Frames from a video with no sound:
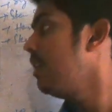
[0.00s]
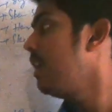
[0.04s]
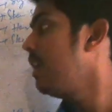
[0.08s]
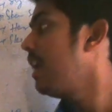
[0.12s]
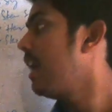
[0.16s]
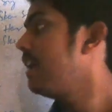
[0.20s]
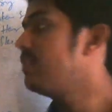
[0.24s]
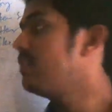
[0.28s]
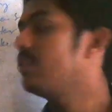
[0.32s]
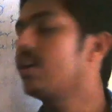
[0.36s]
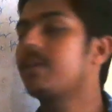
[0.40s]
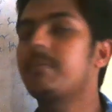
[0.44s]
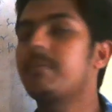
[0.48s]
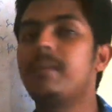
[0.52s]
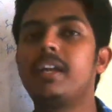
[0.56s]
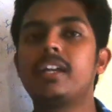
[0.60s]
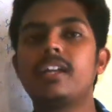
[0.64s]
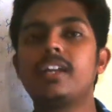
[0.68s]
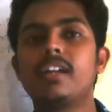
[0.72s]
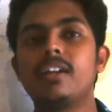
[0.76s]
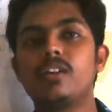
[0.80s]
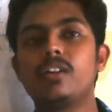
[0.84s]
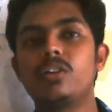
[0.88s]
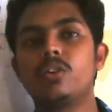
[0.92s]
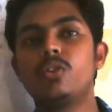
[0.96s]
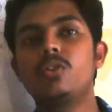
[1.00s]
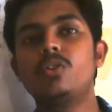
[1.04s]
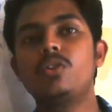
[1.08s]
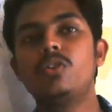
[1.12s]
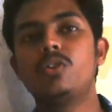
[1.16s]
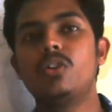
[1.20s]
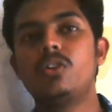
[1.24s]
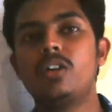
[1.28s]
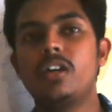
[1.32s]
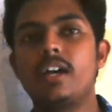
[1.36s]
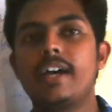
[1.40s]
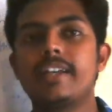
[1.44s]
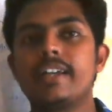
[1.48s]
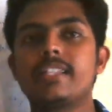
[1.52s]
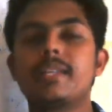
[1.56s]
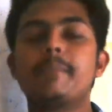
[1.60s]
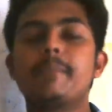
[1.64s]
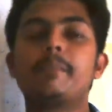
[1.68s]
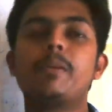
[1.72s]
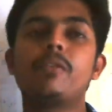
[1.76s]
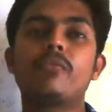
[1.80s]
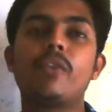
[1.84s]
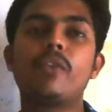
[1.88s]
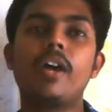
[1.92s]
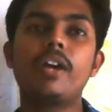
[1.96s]
and you are making into a
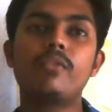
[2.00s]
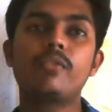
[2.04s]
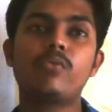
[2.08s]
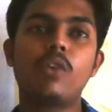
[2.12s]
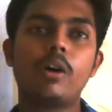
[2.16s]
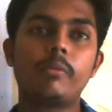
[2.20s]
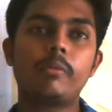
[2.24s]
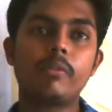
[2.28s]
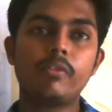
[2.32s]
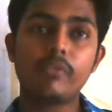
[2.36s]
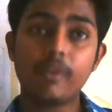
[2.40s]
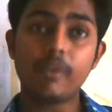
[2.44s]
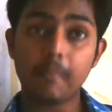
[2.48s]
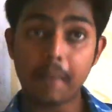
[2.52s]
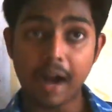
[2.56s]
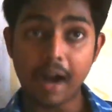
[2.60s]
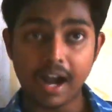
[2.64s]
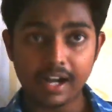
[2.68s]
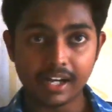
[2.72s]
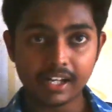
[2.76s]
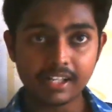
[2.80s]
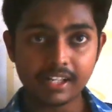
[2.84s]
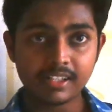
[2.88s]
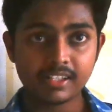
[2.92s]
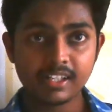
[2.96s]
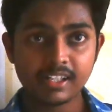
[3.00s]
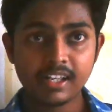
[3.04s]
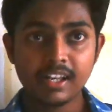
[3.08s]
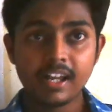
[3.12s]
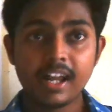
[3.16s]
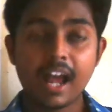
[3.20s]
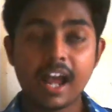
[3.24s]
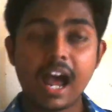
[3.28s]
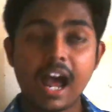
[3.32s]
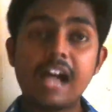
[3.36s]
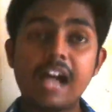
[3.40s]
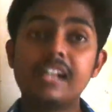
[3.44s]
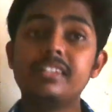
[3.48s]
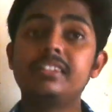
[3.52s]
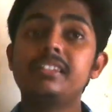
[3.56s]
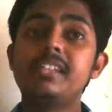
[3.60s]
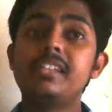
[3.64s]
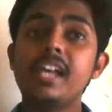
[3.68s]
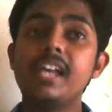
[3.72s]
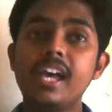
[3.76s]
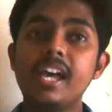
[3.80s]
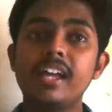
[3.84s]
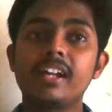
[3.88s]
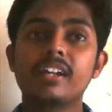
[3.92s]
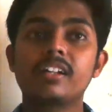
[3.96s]
simplified form of a matrix, and
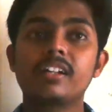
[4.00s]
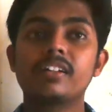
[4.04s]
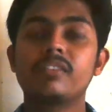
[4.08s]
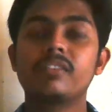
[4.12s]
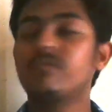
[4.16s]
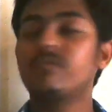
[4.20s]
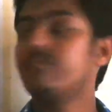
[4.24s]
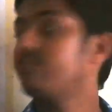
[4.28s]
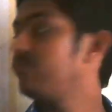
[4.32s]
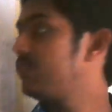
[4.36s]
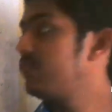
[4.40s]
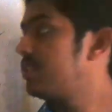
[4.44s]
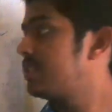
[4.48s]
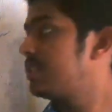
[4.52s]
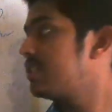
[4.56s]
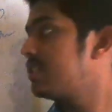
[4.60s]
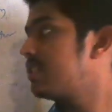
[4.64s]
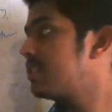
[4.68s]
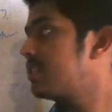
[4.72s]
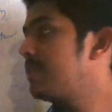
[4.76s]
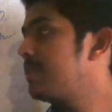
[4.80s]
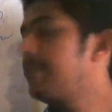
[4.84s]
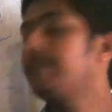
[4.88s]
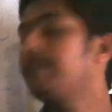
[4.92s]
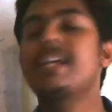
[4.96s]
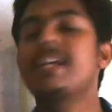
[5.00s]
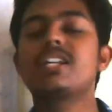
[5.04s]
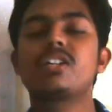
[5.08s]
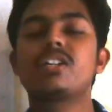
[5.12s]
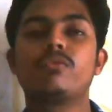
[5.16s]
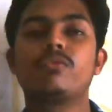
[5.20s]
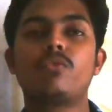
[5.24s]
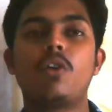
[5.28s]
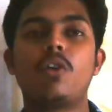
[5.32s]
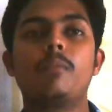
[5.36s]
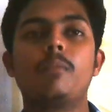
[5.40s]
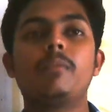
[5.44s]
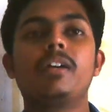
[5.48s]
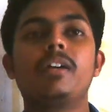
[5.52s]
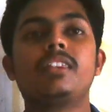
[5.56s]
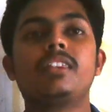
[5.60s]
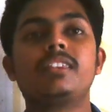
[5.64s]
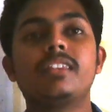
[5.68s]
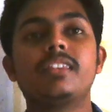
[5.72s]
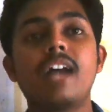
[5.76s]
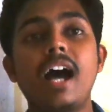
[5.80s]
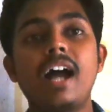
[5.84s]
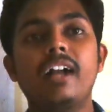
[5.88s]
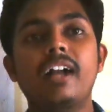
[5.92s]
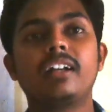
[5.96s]
there, which is the simplest form, in
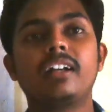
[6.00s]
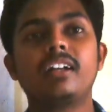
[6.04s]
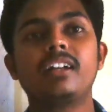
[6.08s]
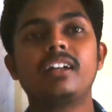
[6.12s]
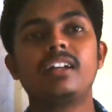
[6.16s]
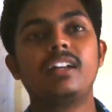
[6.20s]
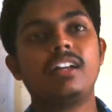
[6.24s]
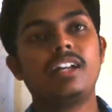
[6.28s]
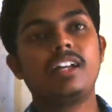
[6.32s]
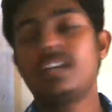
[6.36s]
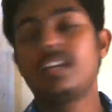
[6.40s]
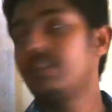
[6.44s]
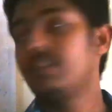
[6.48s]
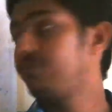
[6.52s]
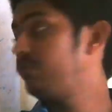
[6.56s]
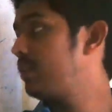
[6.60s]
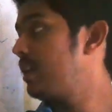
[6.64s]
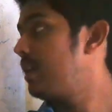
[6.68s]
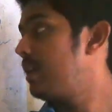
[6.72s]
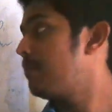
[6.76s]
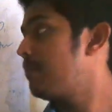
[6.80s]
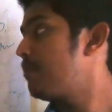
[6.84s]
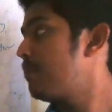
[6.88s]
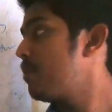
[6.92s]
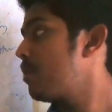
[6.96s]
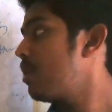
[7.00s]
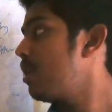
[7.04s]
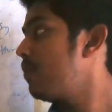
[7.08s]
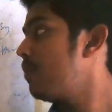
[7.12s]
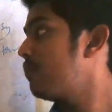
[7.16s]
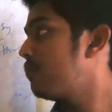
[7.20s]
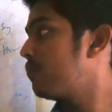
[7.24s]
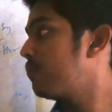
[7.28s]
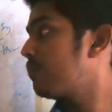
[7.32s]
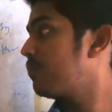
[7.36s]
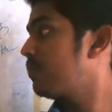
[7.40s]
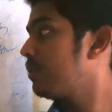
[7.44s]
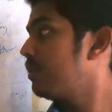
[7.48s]
that if the number of